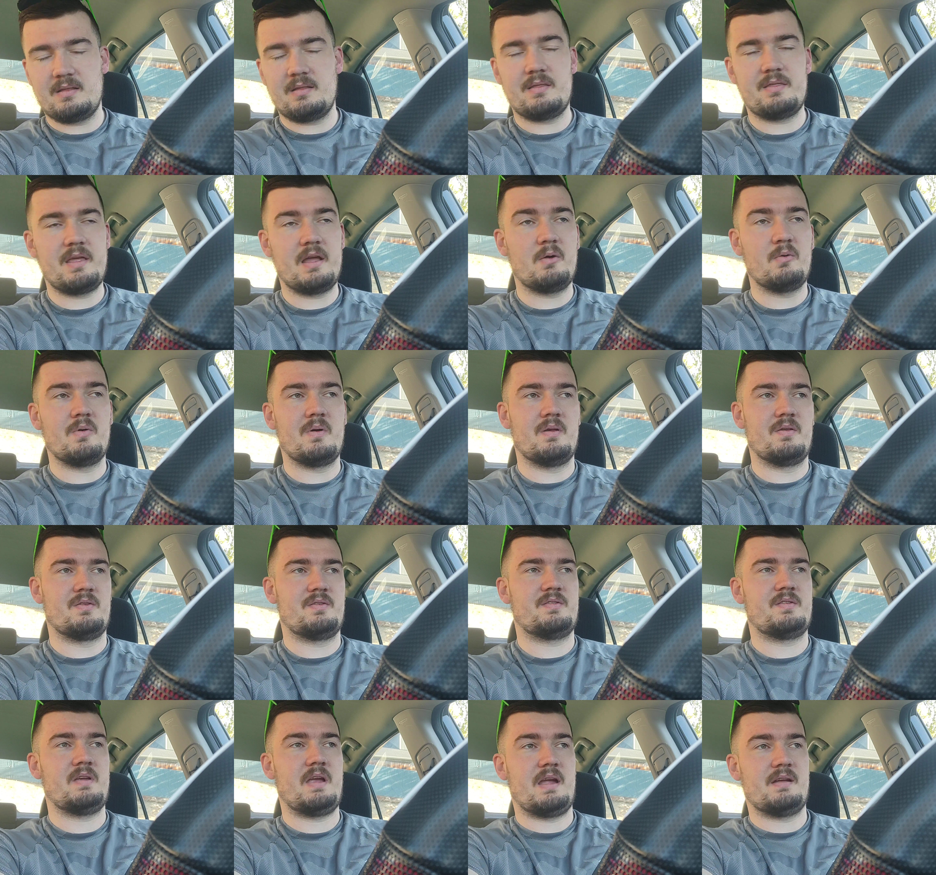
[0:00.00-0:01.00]
The thing
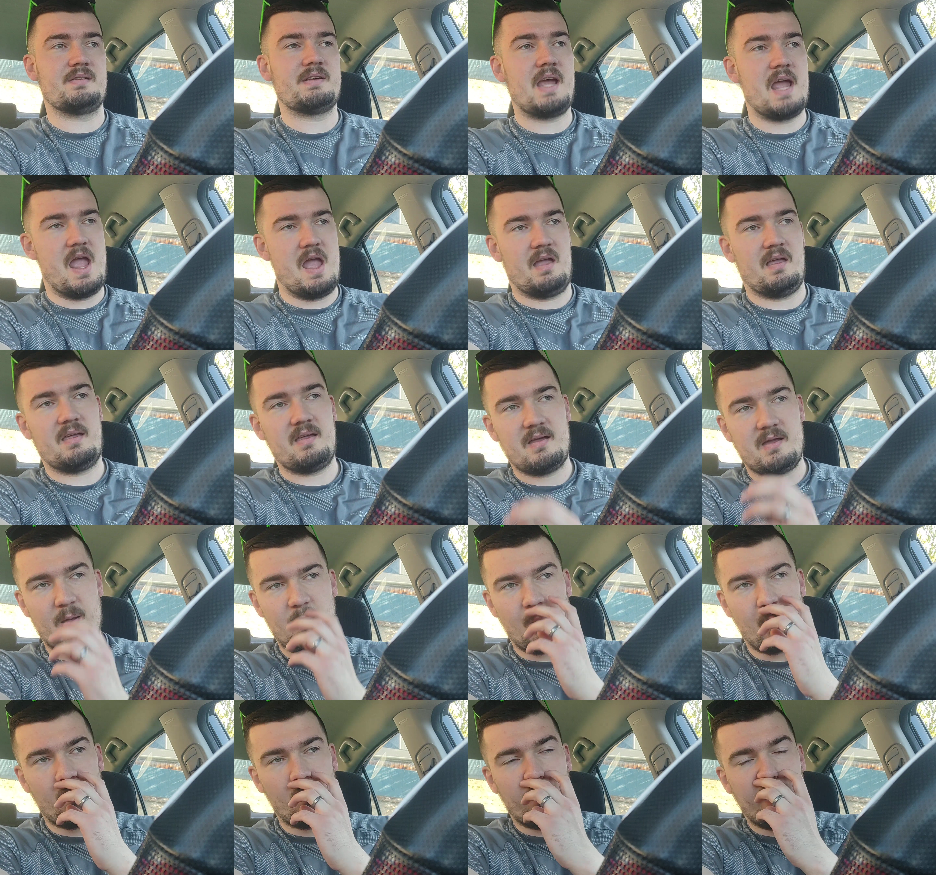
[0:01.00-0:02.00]
was a tank,
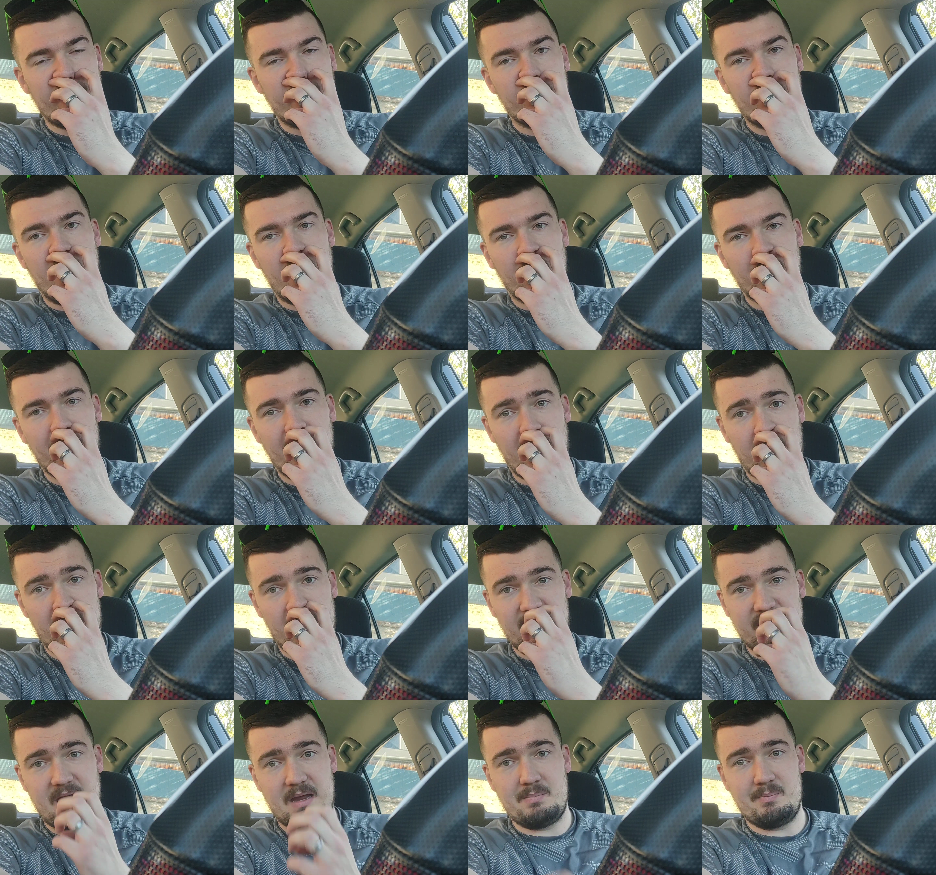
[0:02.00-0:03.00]
it weighed about
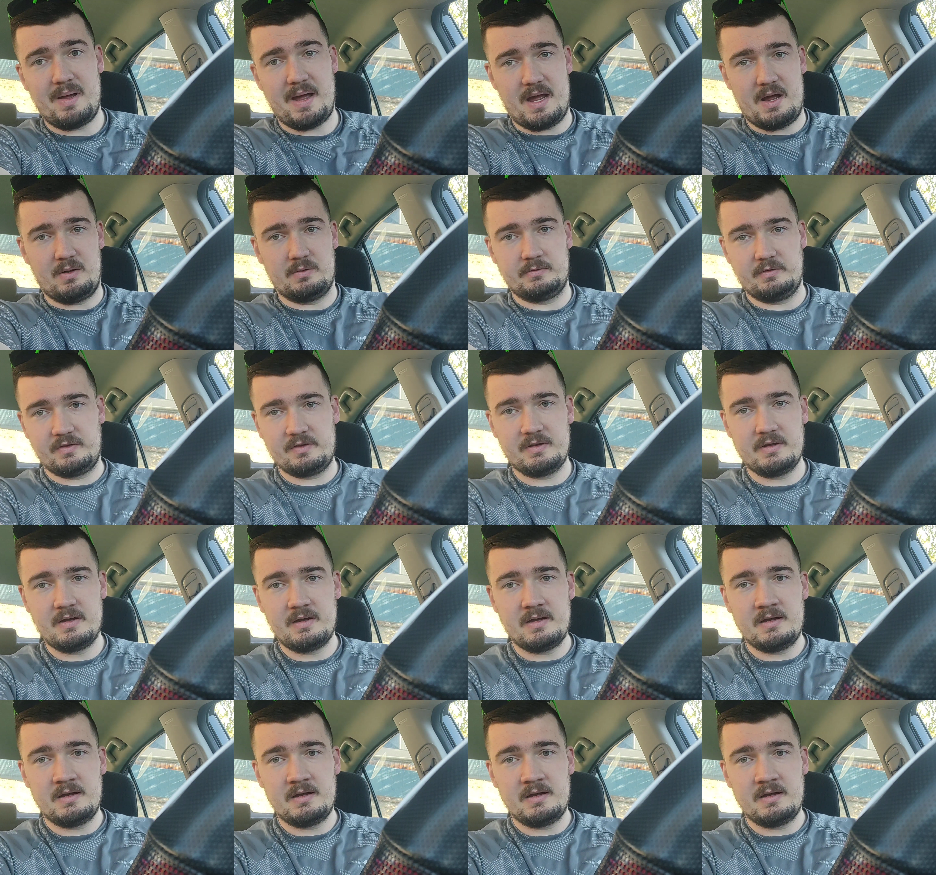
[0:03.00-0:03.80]
maybe 10 pounds.